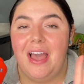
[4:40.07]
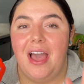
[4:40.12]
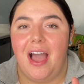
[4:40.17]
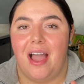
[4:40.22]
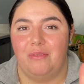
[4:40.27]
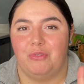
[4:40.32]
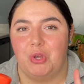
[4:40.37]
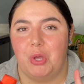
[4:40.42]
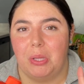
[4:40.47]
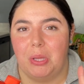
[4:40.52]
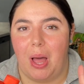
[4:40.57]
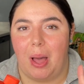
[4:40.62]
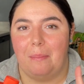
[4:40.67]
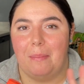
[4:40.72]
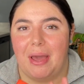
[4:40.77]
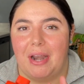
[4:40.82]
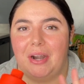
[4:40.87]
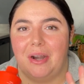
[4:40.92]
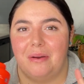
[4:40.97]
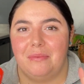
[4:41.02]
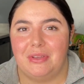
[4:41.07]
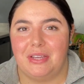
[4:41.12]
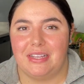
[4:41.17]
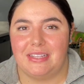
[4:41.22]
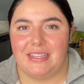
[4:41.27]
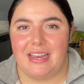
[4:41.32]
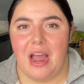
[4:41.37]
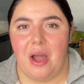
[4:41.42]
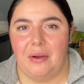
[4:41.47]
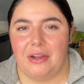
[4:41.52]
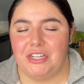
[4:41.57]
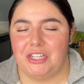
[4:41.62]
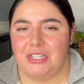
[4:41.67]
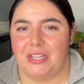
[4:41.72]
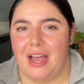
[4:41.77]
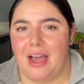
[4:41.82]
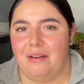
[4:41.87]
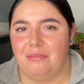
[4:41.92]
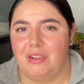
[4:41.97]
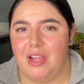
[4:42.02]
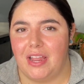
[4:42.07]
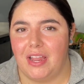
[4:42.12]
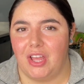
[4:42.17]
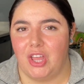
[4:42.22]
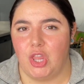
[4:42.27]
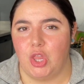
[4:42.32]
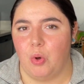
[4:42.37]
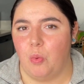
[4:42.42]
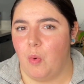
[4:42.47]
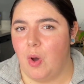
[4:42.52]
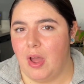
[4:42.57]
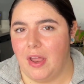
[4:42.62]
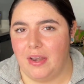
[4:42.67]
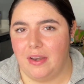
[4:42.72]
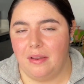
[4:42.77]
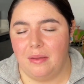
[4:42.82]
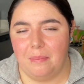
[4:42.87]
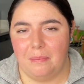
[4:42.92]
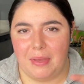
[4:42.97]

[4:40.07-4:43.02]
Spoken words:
I feel a lot better because now I just have like the one